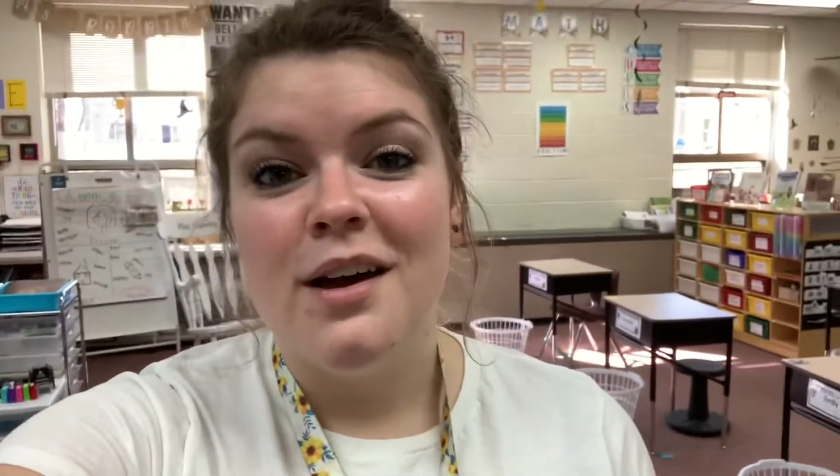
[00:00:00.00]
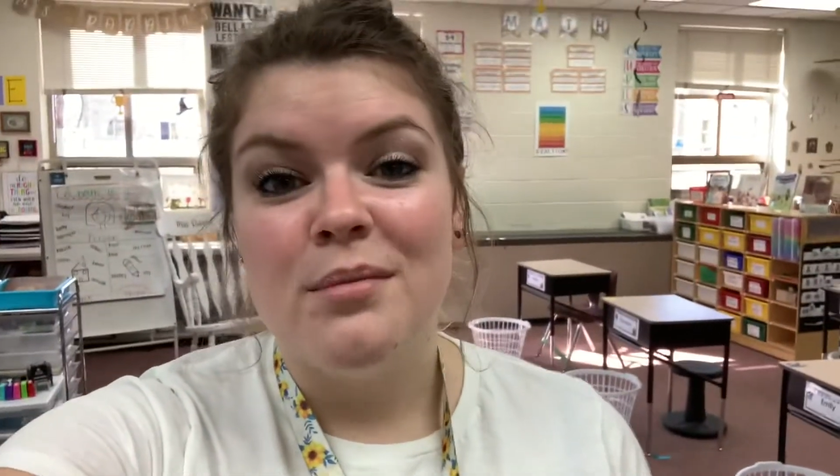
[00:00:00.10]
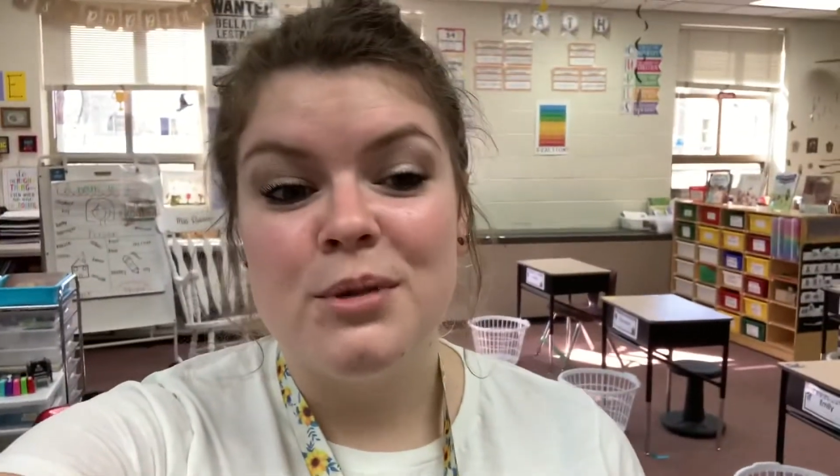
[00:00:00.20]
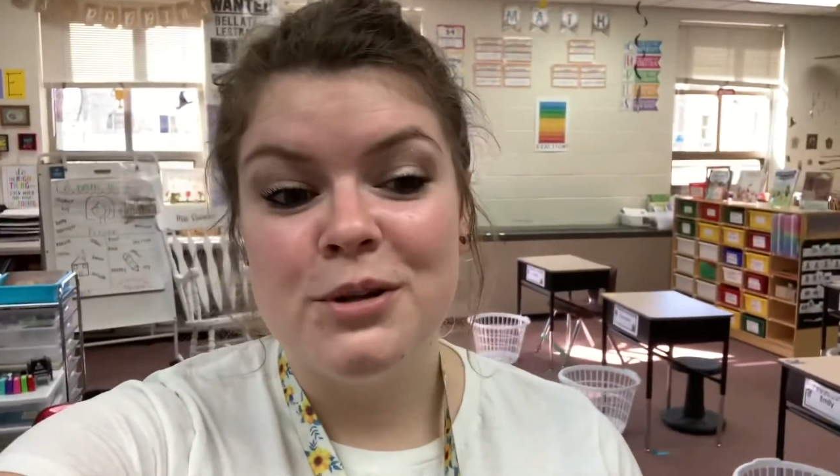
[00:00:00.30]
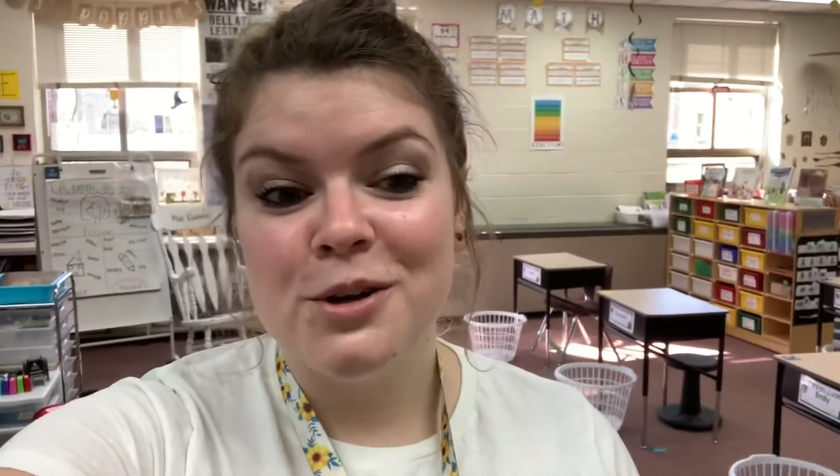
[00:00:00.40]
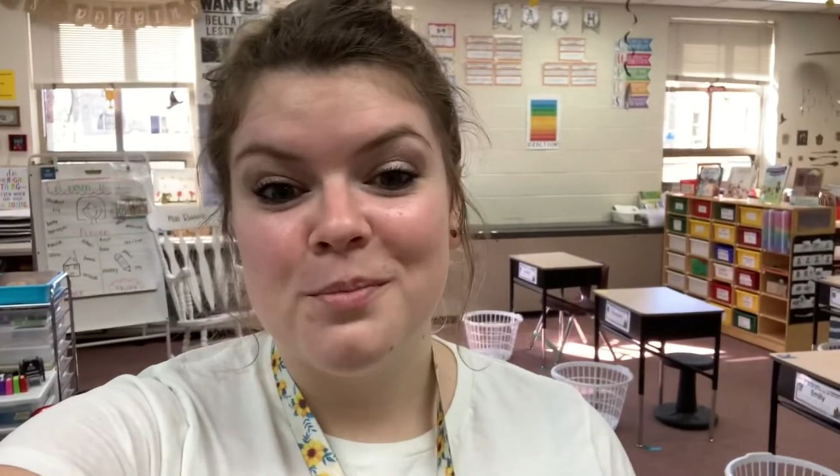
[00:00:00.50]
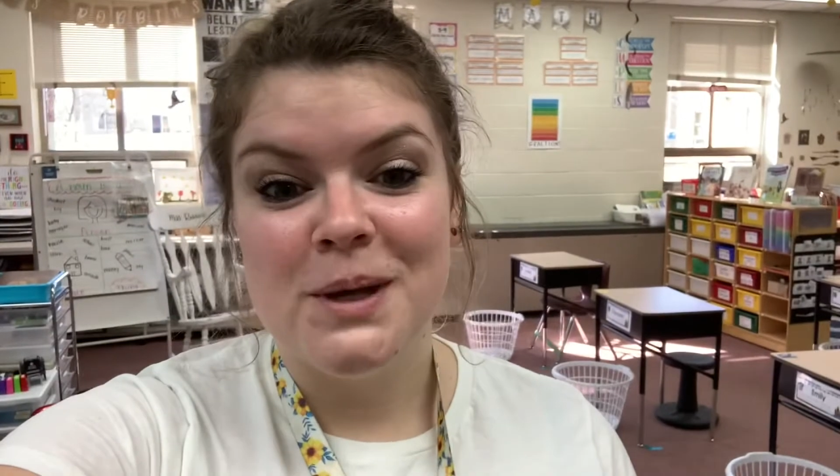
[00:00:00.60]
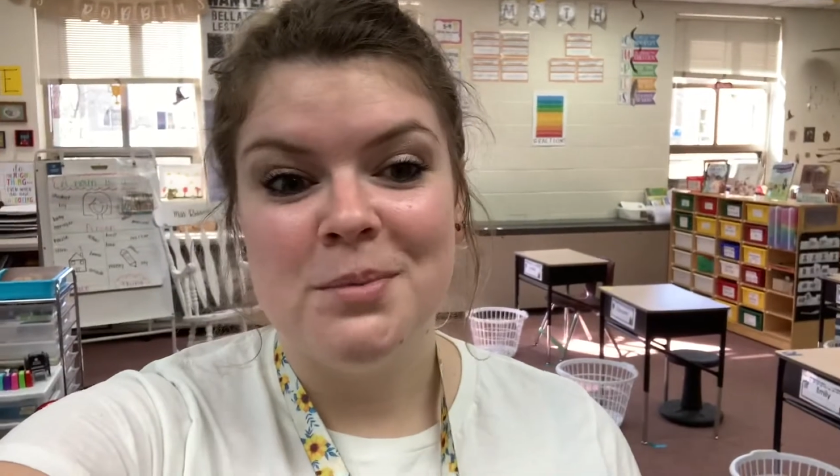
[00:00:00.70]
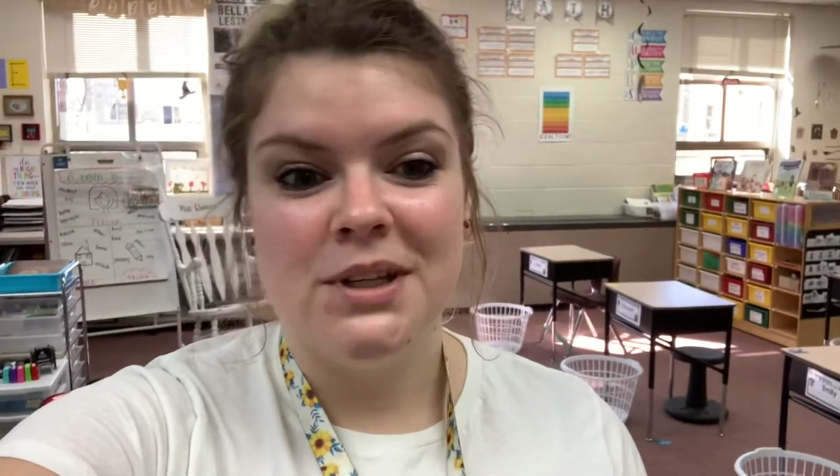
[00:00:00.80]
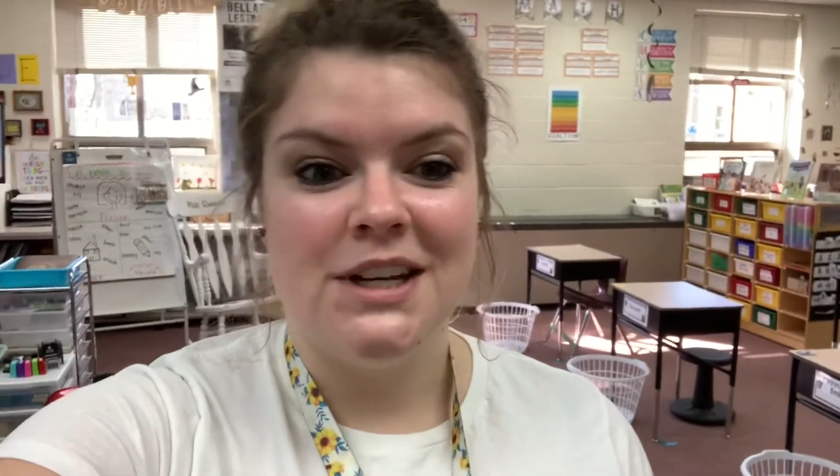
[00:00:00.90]
blue group
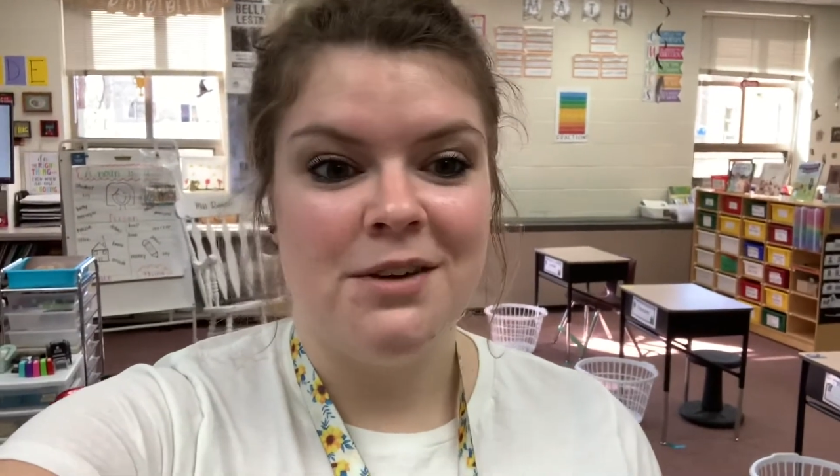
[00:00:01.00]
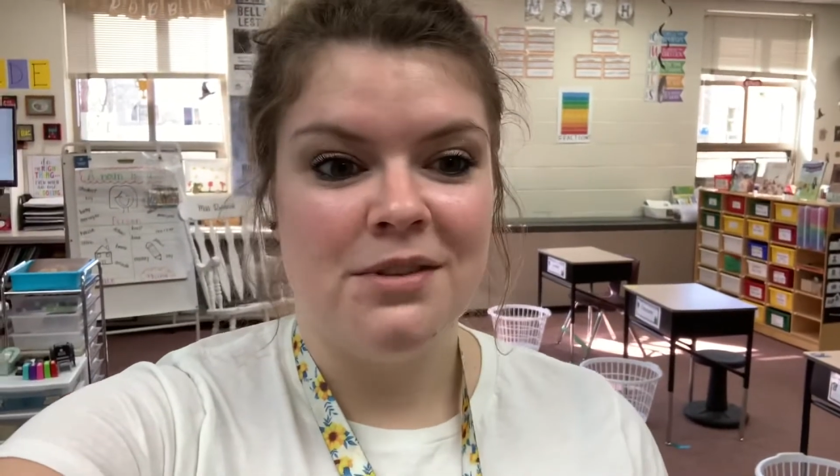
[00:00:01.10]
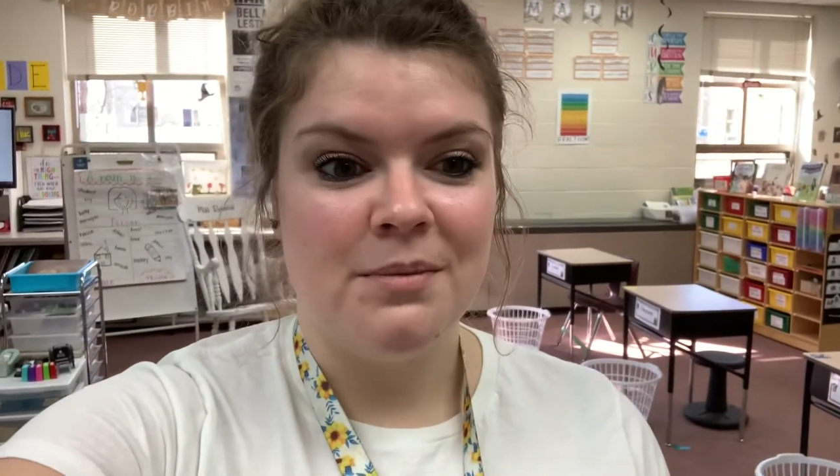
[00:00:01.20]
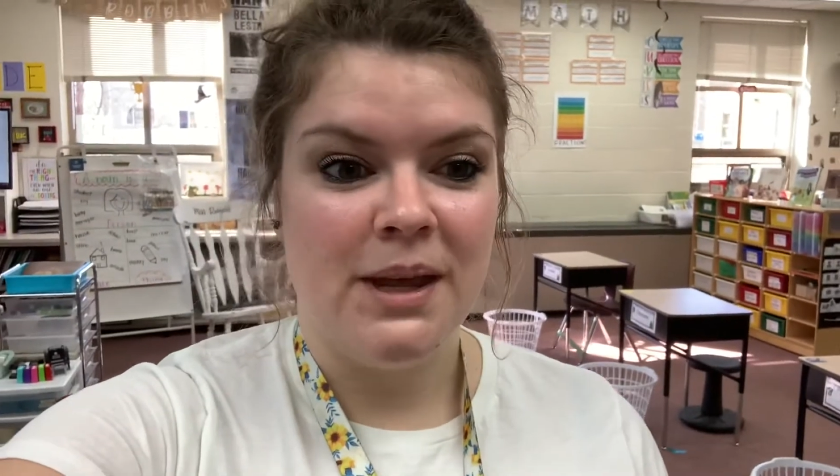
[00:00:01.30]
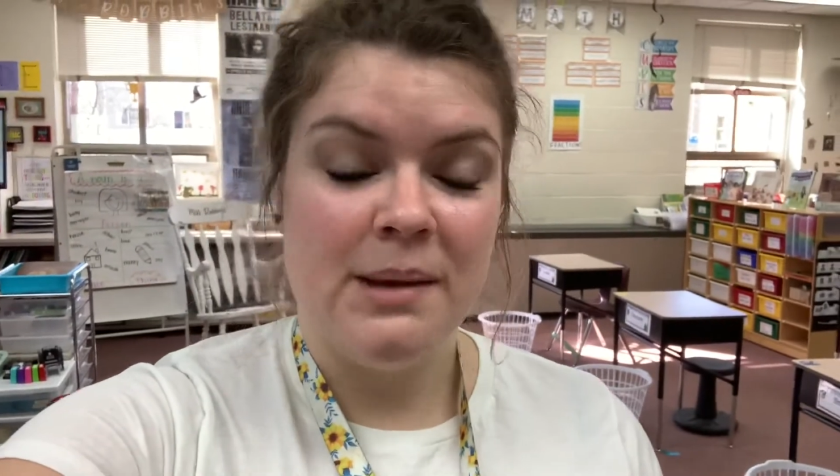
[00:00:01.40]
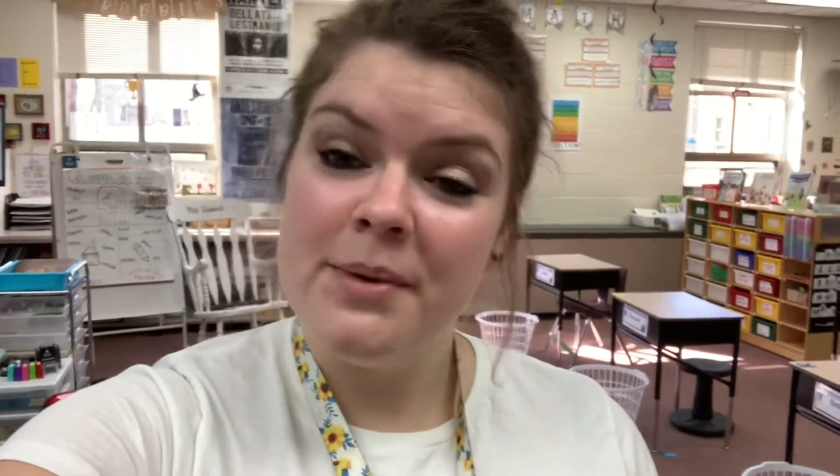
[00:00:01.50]
people in here with me,